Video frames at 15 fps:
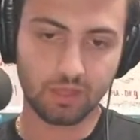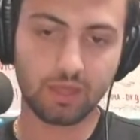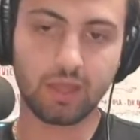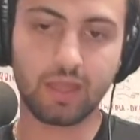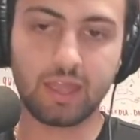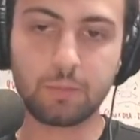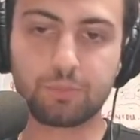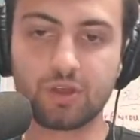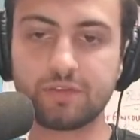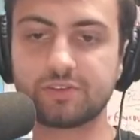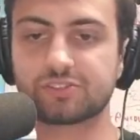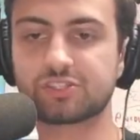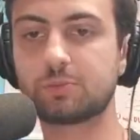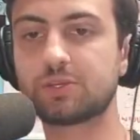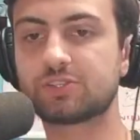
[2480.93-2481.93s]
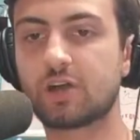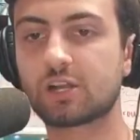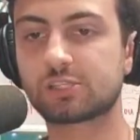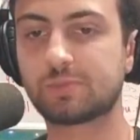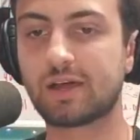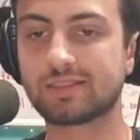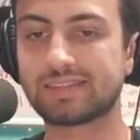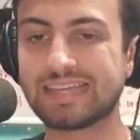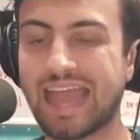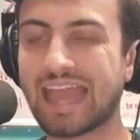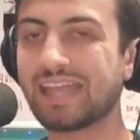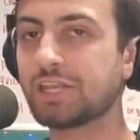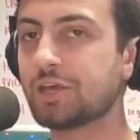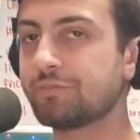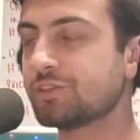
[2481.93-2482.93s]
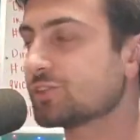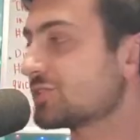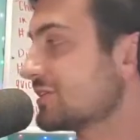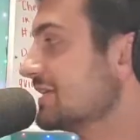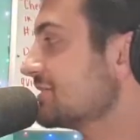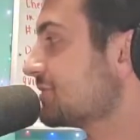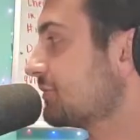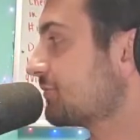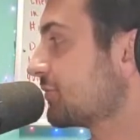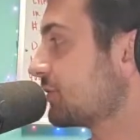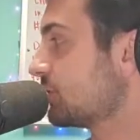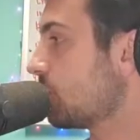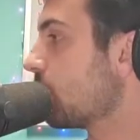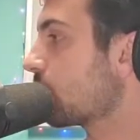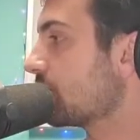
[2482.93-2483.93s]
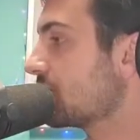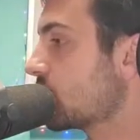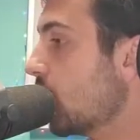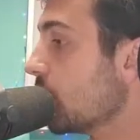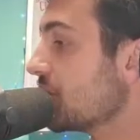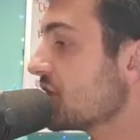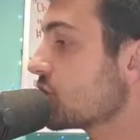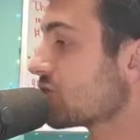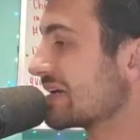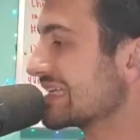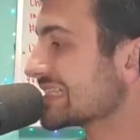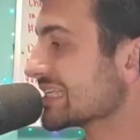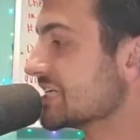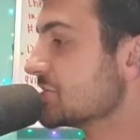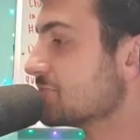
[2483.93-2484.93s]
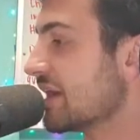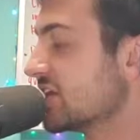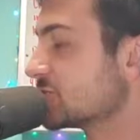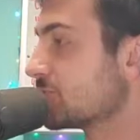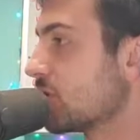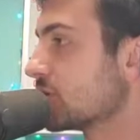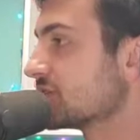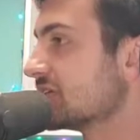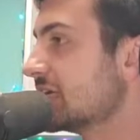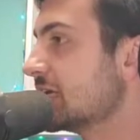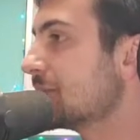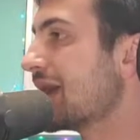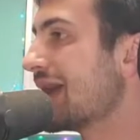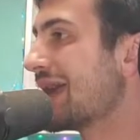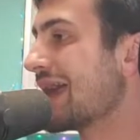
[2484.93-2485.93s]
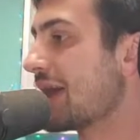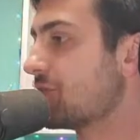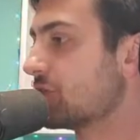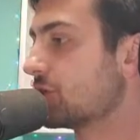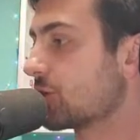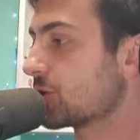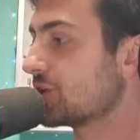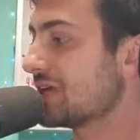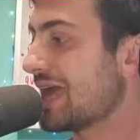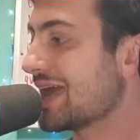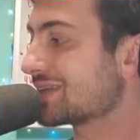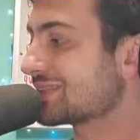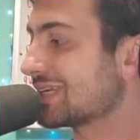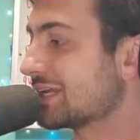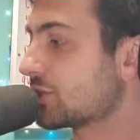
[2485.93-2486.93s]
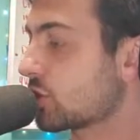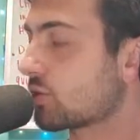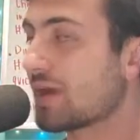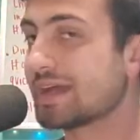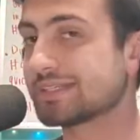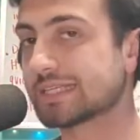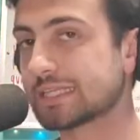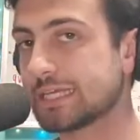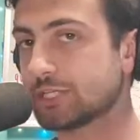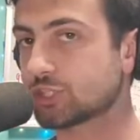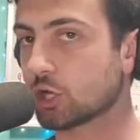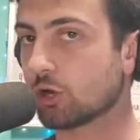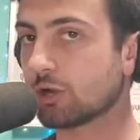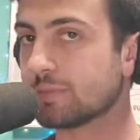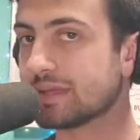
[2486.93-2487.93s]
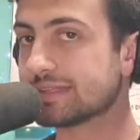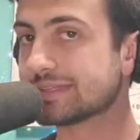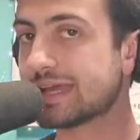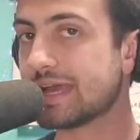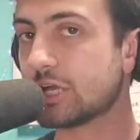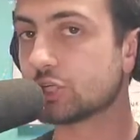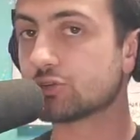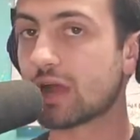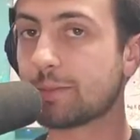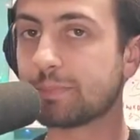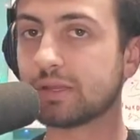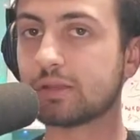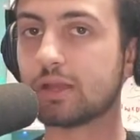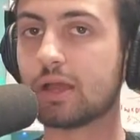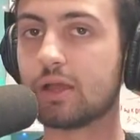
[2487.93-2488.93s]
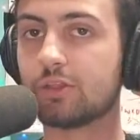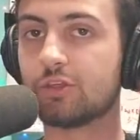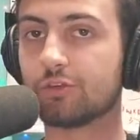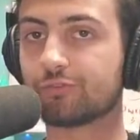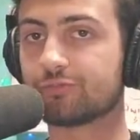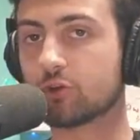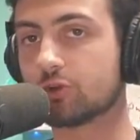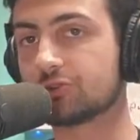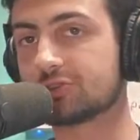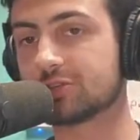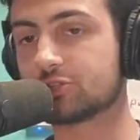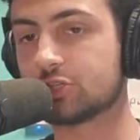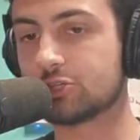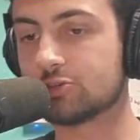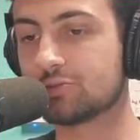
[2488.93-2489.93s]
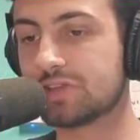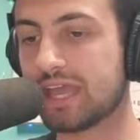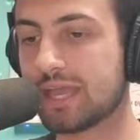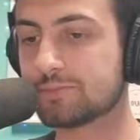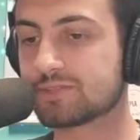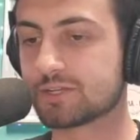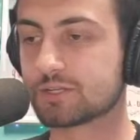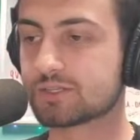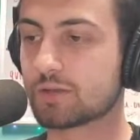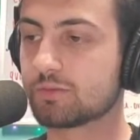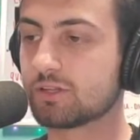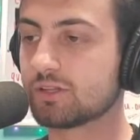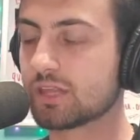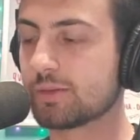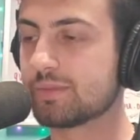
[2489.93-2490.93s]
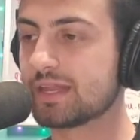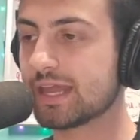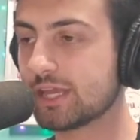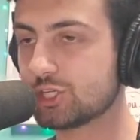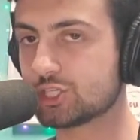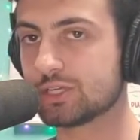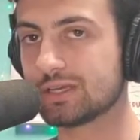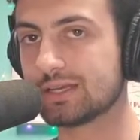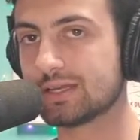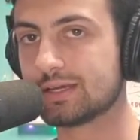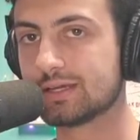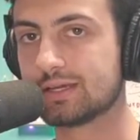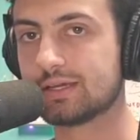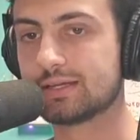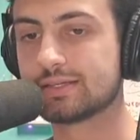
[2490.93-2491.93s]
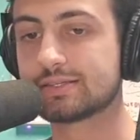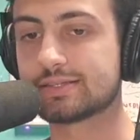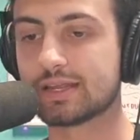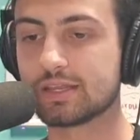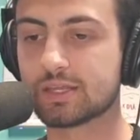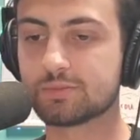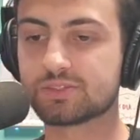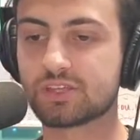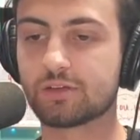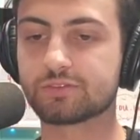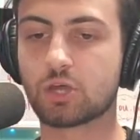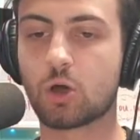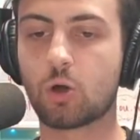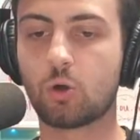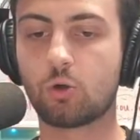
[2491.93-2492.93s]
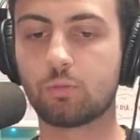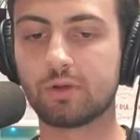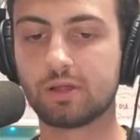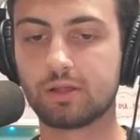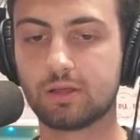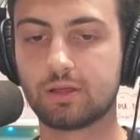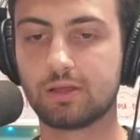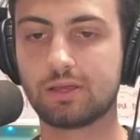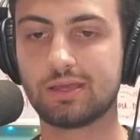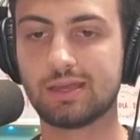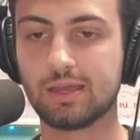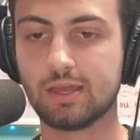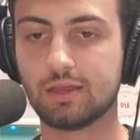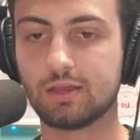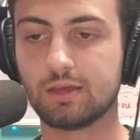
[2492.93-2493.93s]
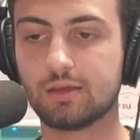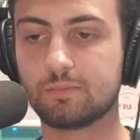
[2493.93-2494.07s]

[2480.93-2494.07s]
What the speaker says: And previously we talked about the end of the season for the Oakland Golden Grizzlies baseball team, having an early exit in the Horizon League tournament, dropping their first 2 games in the double elimination, sending themselves home in